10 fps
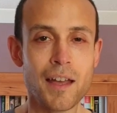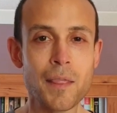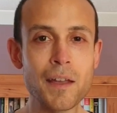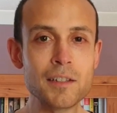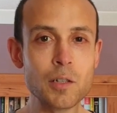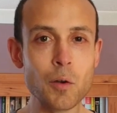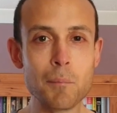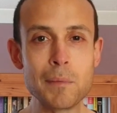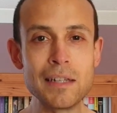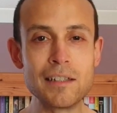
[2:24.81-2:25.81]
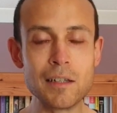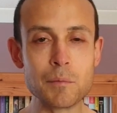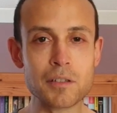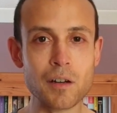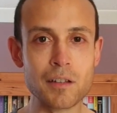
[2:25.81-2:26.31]
and they too are
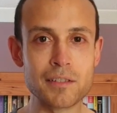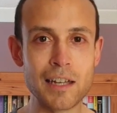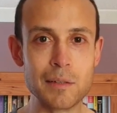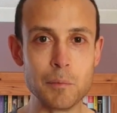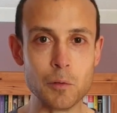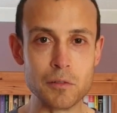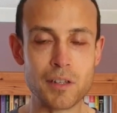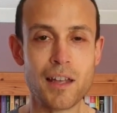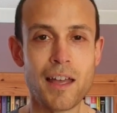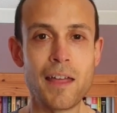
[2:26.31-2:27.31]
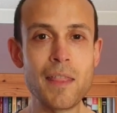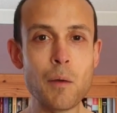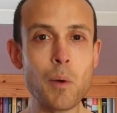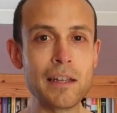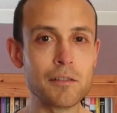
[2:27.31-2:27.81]
medium-sized animals, and their
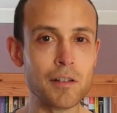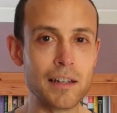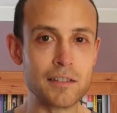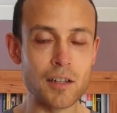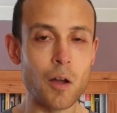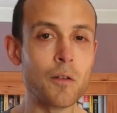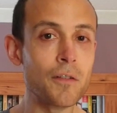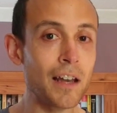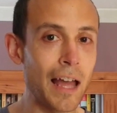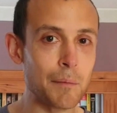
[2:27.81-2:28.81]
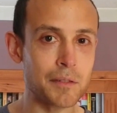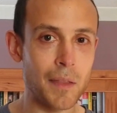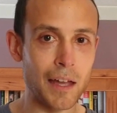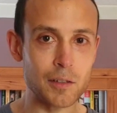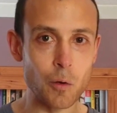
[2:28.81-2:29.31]
weight range overlaps
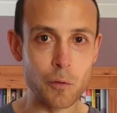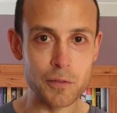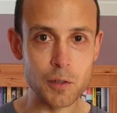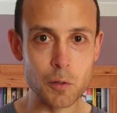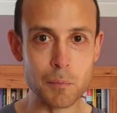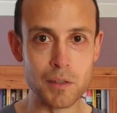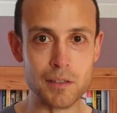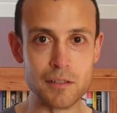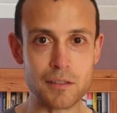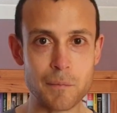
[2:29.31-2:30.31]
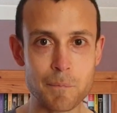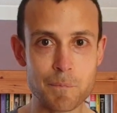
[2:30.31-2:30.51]
that of humans.